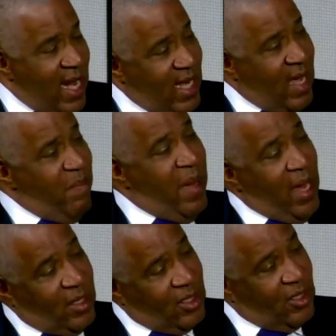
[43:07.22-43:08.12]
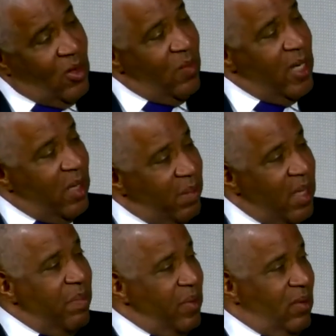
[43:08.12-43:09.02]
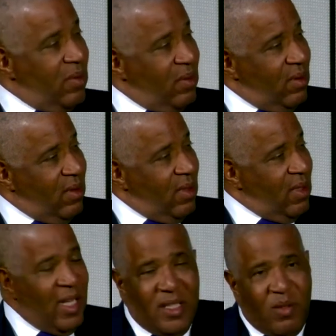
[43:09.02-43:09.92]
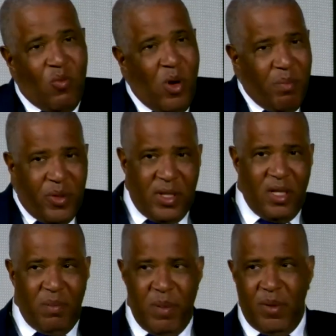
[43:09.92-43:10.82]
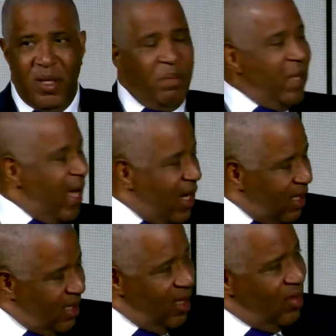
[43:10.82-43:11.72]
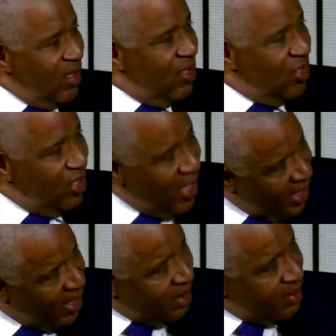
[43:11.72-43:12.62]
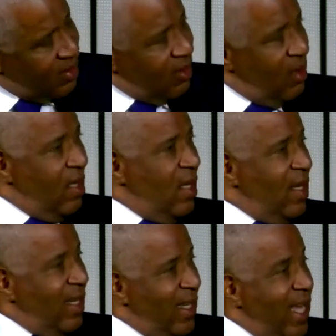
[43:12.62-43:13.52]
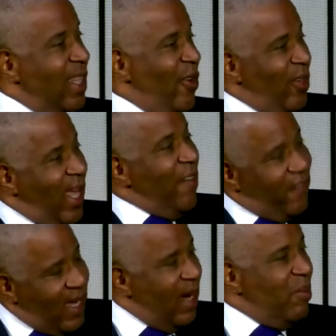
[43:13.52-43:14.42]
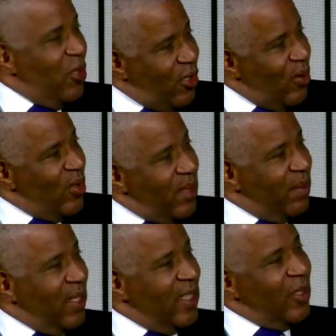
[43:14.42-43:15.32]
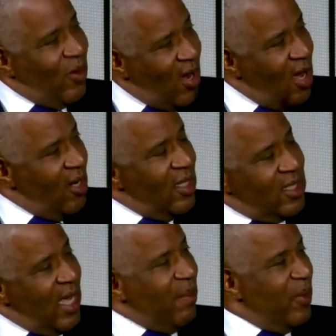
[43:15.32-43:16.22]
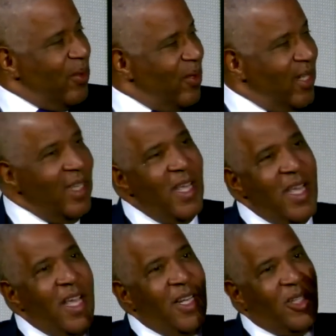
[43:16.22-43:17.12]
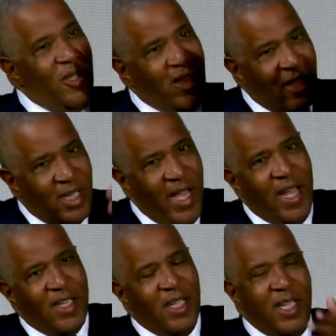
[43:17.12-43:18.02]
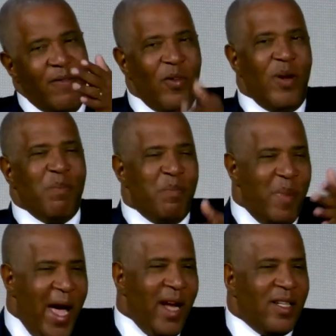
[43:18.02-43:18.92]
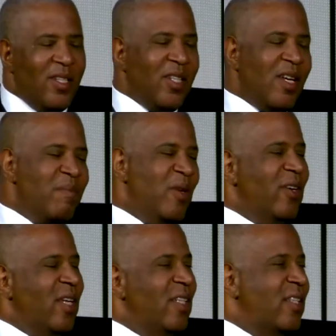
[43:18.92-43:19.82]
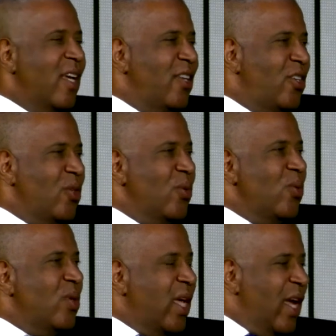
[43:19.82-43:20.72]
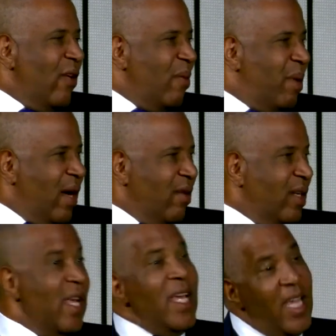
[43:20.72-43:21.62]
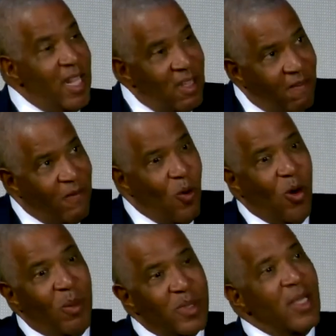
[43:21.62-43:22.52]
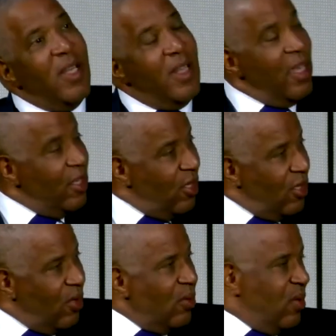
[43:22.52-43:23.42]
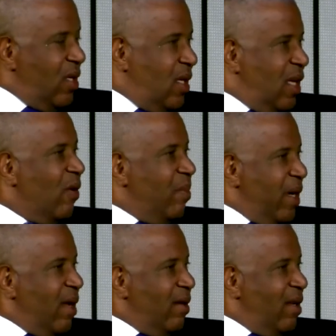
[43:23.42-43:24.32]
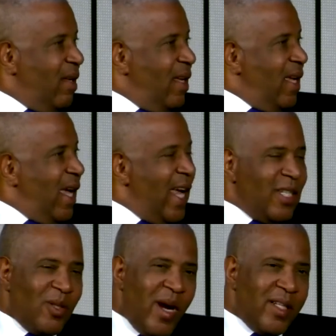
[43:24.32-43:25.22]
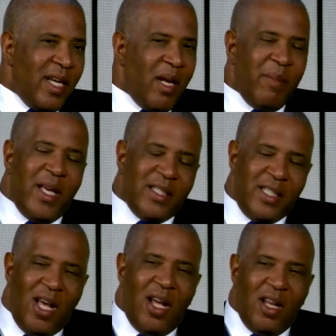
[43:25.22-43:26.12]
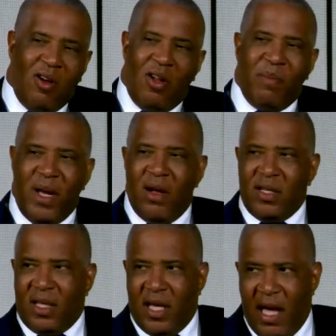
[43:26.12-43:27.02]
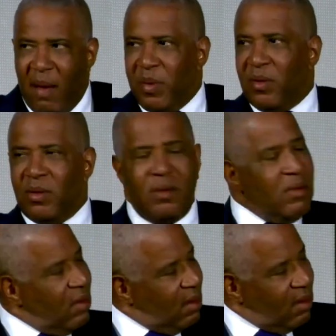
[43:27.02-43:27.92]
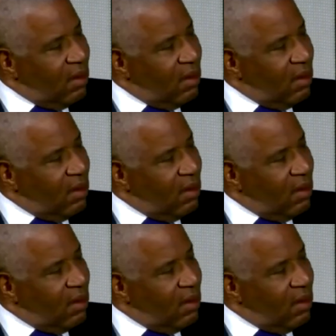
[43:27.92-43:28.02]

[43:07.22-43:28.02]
and impact so many people. Less than 1% of the people on the planet get this chance in their lifetime yeah. to do something like that. So honor this opportunity to de and deliver it back to the communities that you care about in the forms that you care about. Mm-hmm. And so I tell them it's not all about capital,